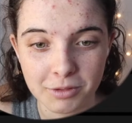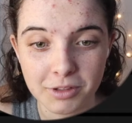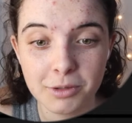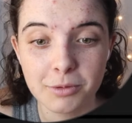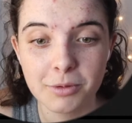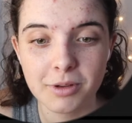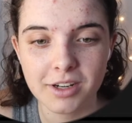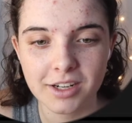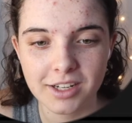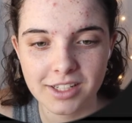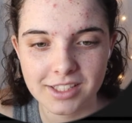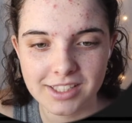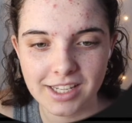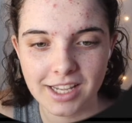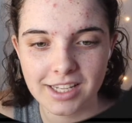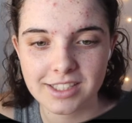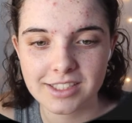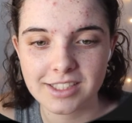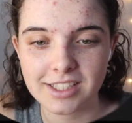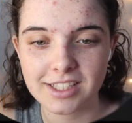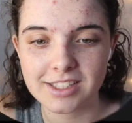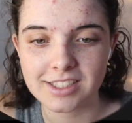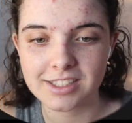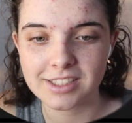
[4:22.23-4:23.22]
really want an
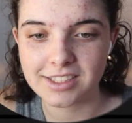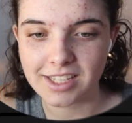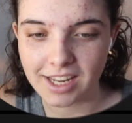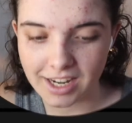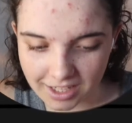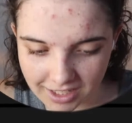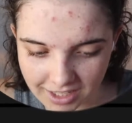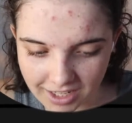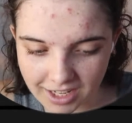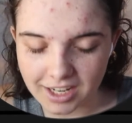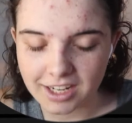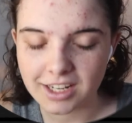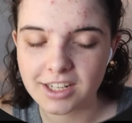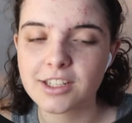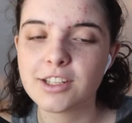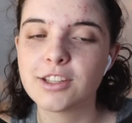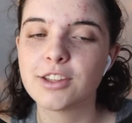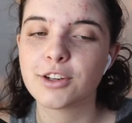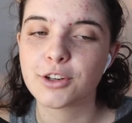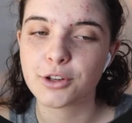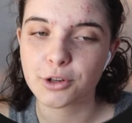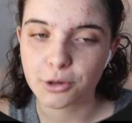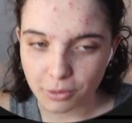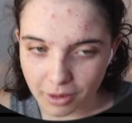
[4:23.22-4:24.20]
assassin that's dedicated to
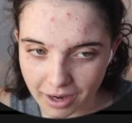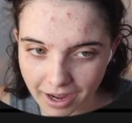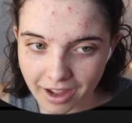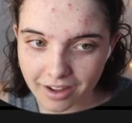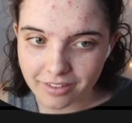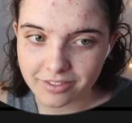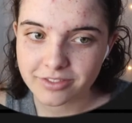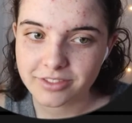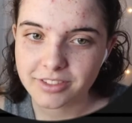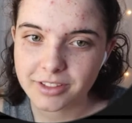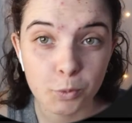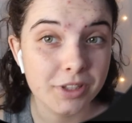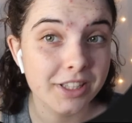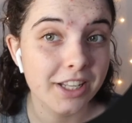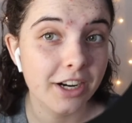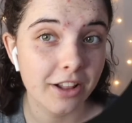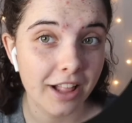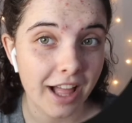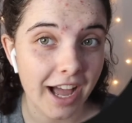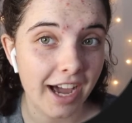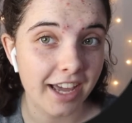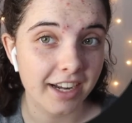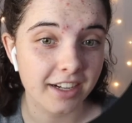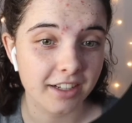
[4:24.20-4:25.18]
their craft. One
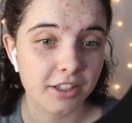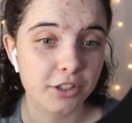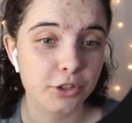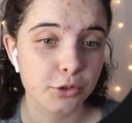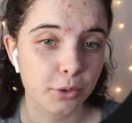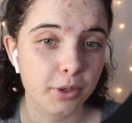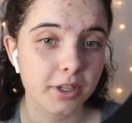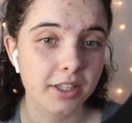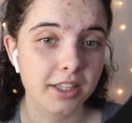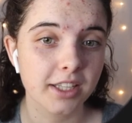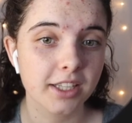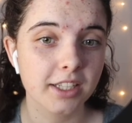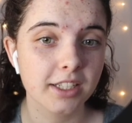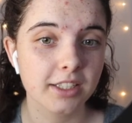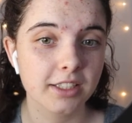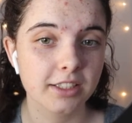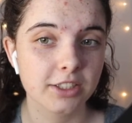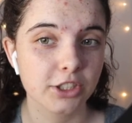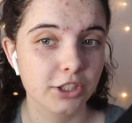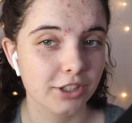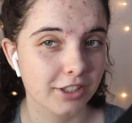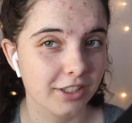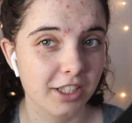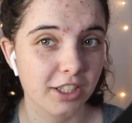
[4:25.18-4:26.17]
that'll hide in the toilet
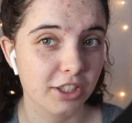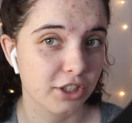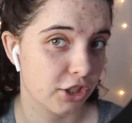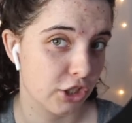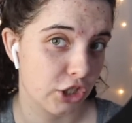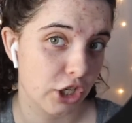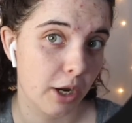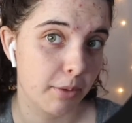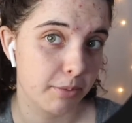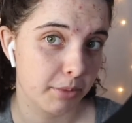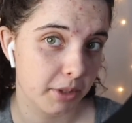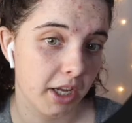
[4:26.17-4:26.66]
just to get the job